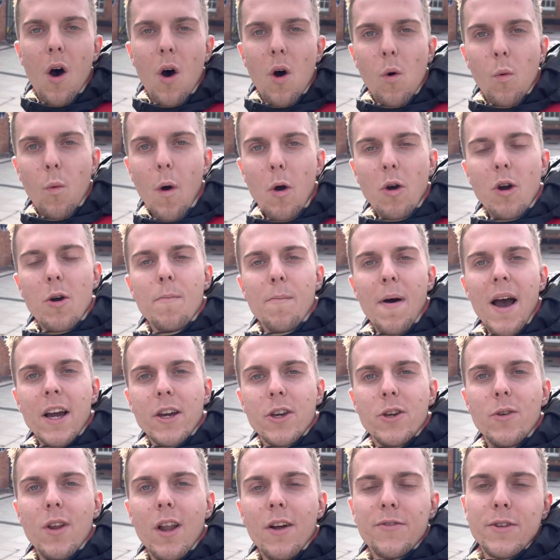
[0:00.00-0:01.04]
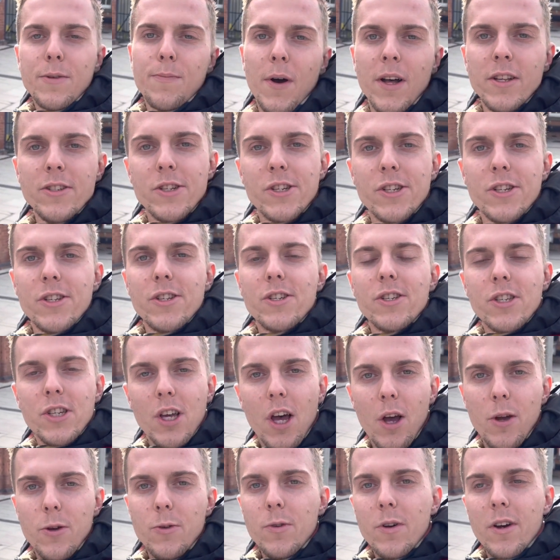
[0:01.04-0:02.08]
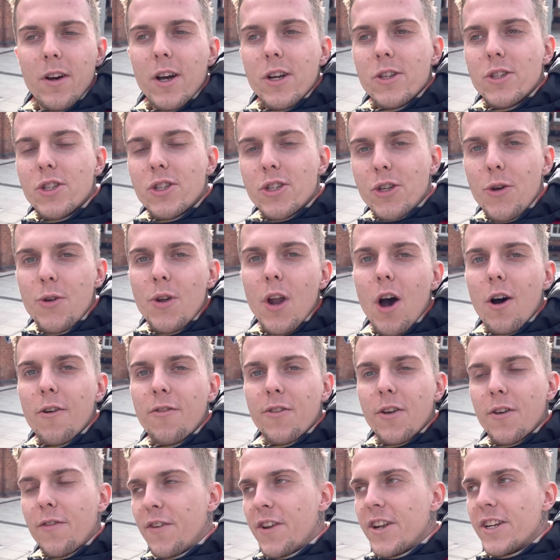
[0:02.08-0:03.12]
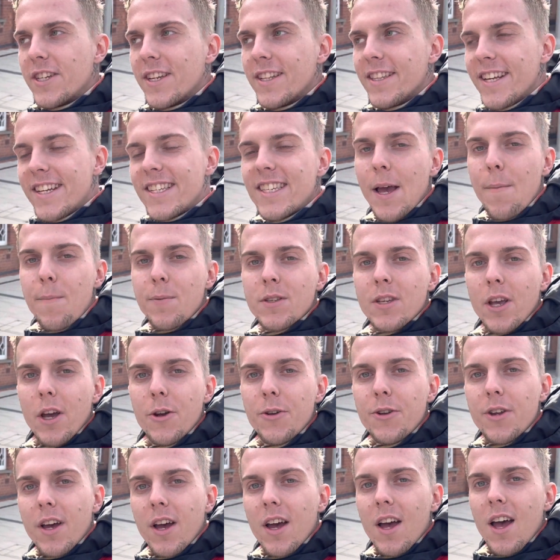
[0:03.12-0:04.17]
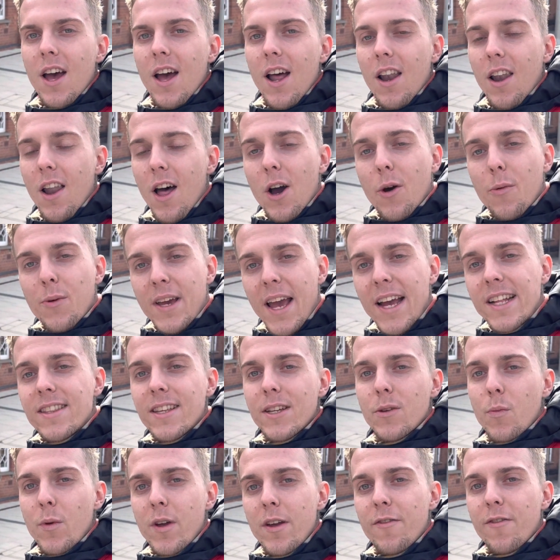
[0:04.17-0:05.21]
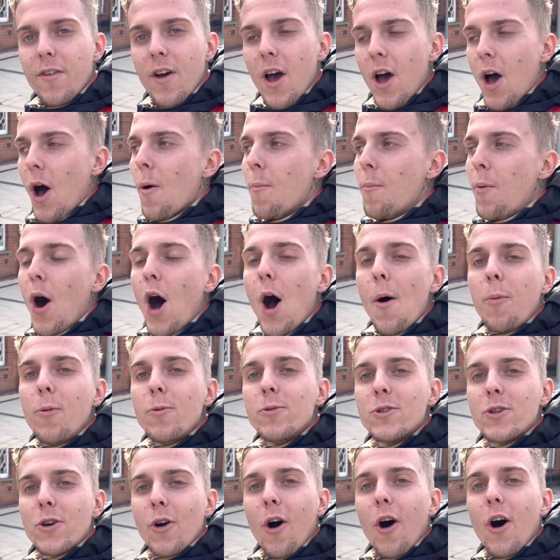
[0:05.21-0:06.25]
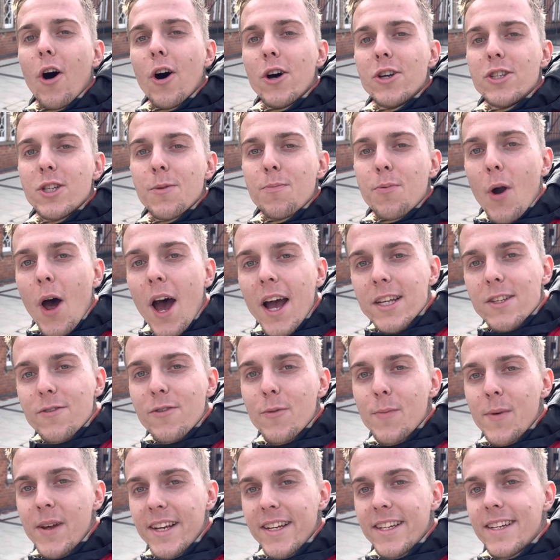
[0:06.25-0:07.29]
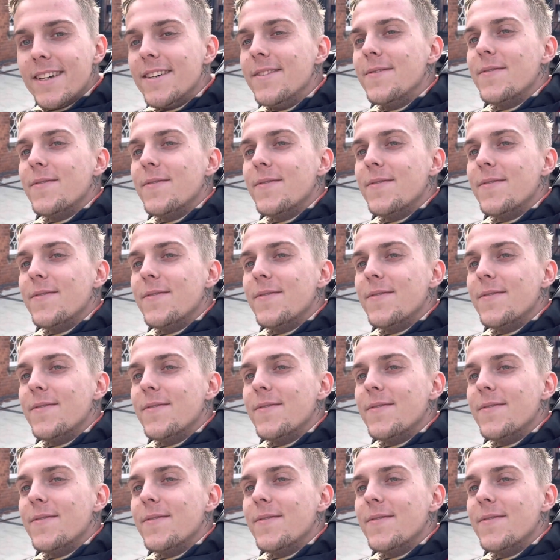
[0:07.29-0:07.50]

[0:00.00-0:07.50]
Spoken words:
Welcome back, you lovely bunch. So, soon after finishing this episode, like we ended with, Purple's got a surprise for me.